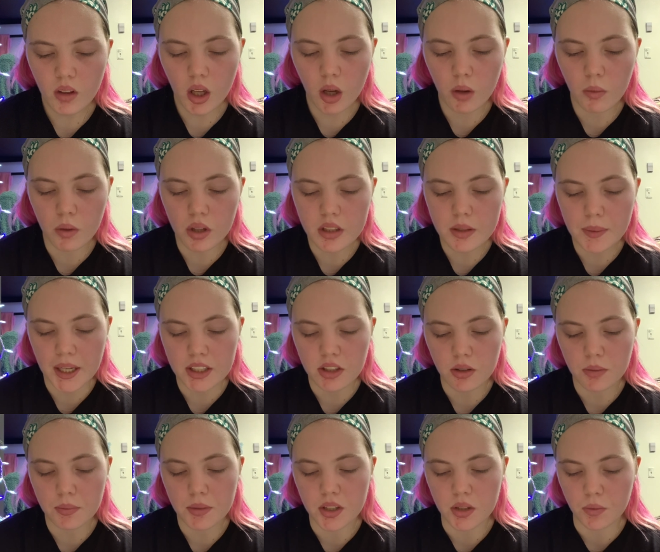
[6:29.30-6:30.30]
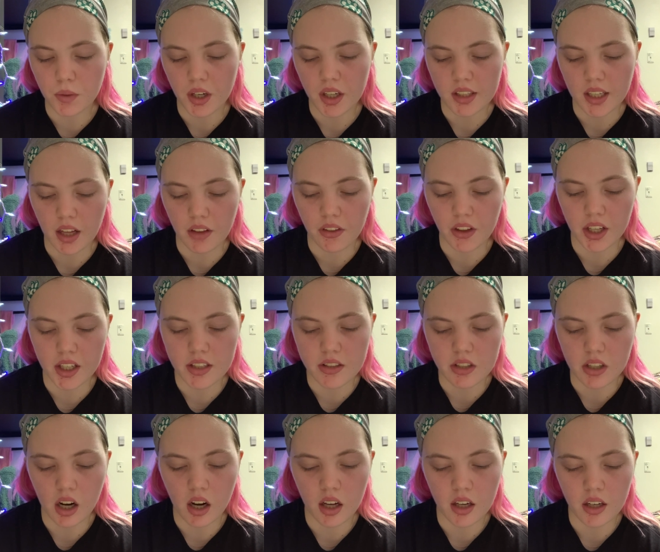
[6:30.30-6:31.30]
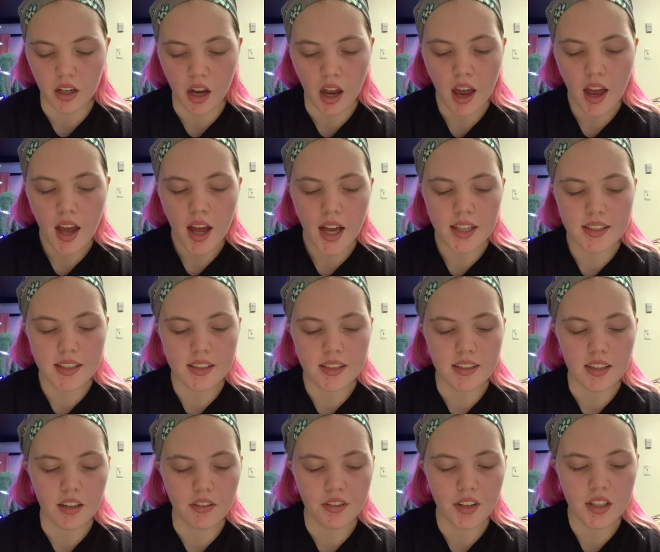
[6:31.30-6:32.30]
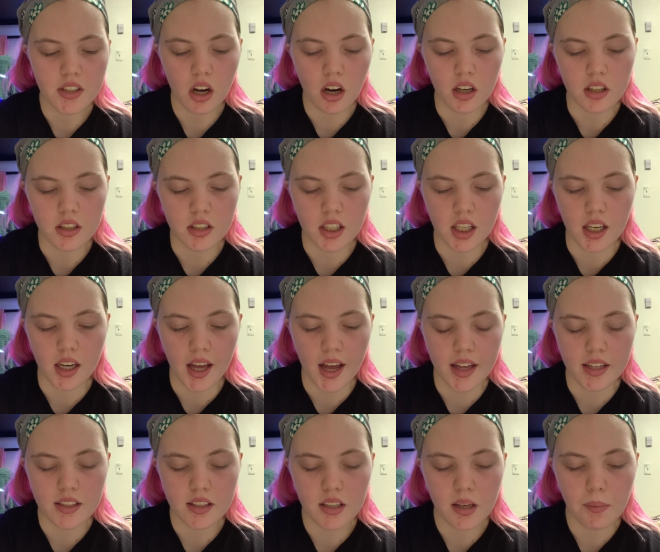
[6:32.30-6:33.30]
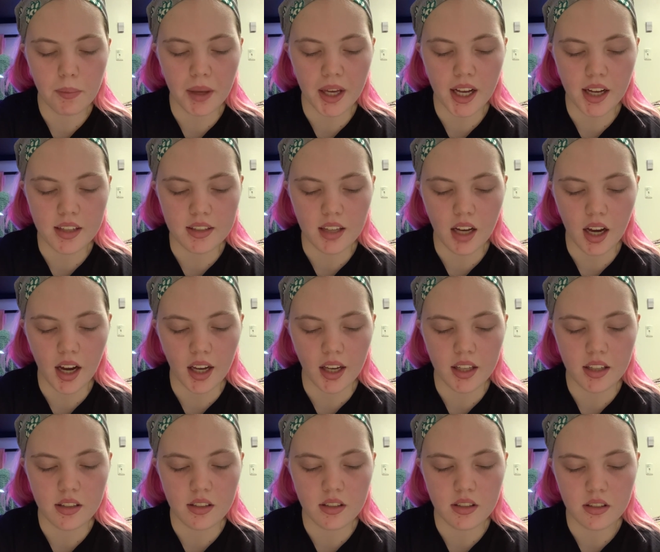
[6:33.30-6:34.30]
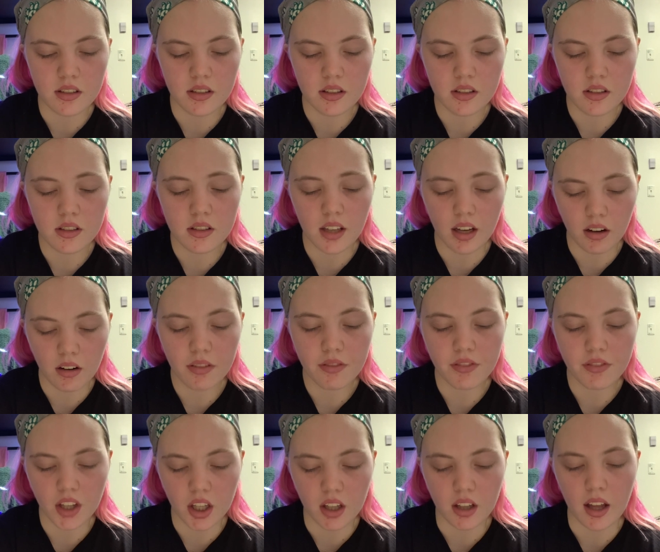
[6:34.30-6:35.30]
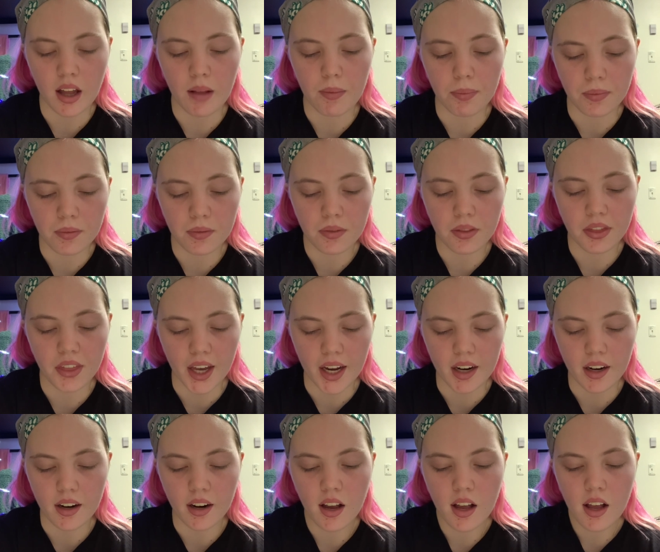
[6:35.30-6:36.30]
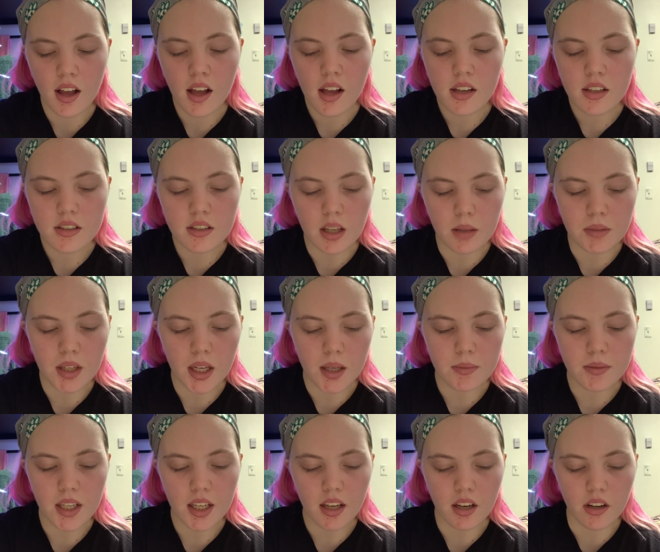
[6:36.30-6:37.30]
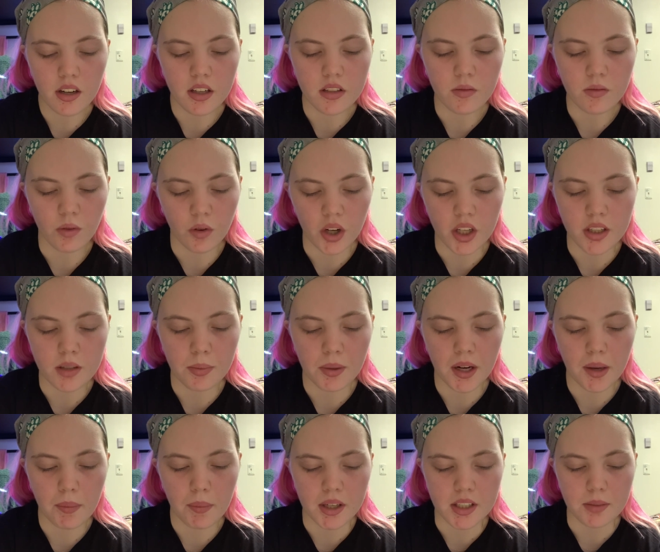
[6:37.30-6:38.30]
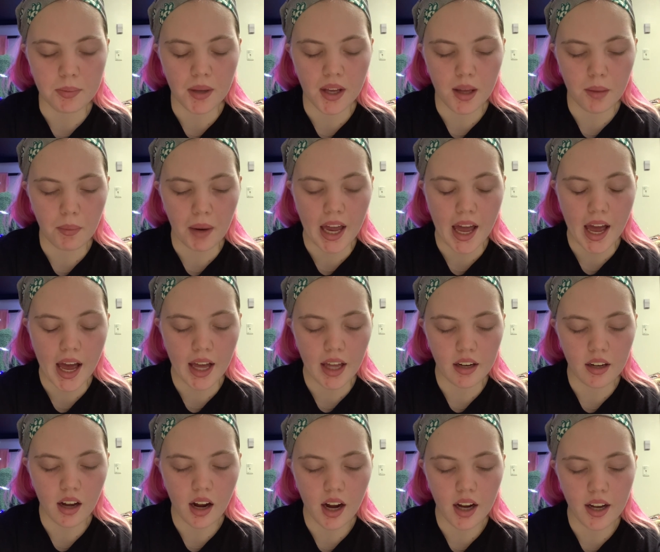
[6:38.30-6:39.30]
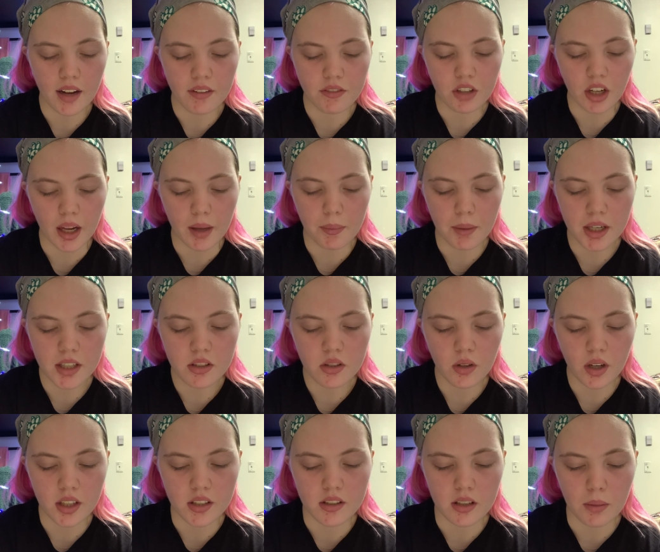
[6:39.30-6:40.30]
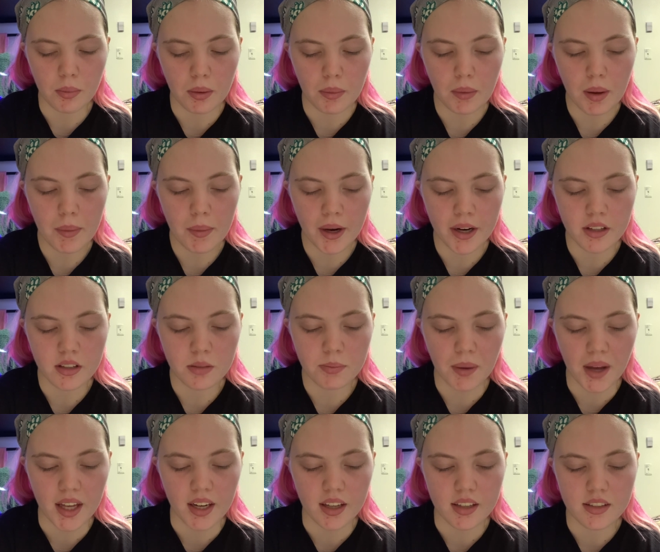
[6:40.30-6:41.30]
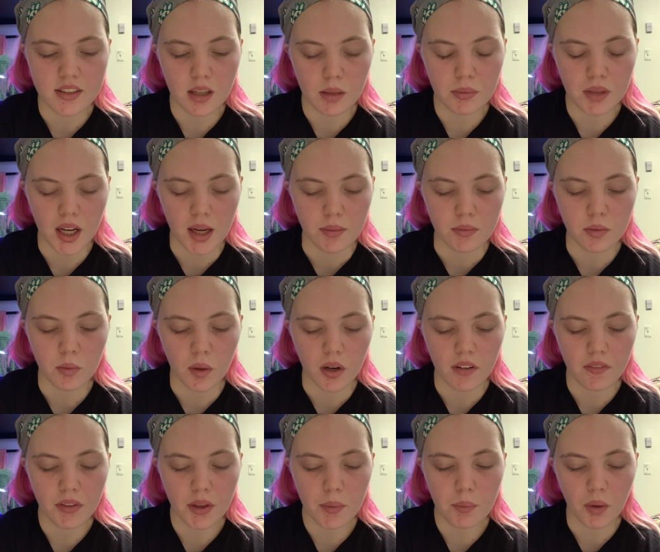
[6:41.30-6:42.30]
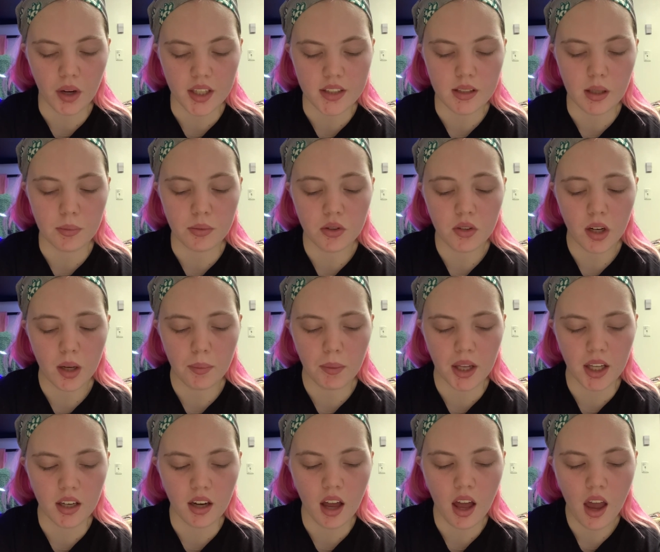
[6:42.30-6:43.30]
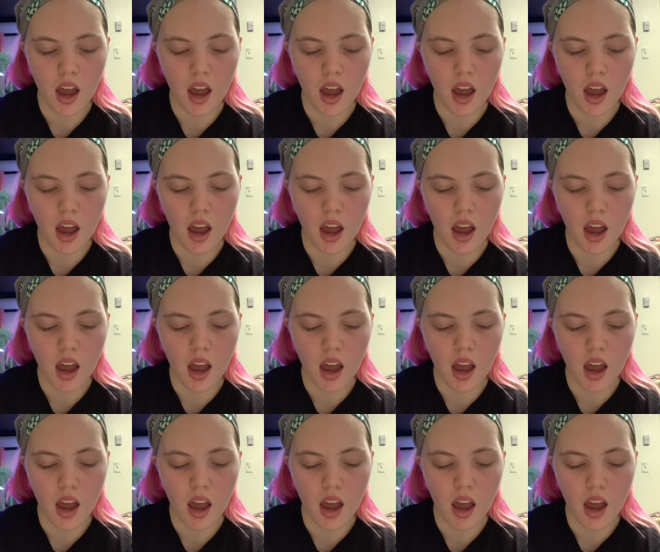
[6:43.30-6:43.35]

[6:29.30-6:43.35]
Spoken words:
Will's bedroom is weird now that he's gone. It's as if he's haunting it, because I can still feel him there. Sometimes I hear his voice, but it must be in my head. I have nightmares, so I sleep in my parents' bed, and sometimes one of them wakes up screaming.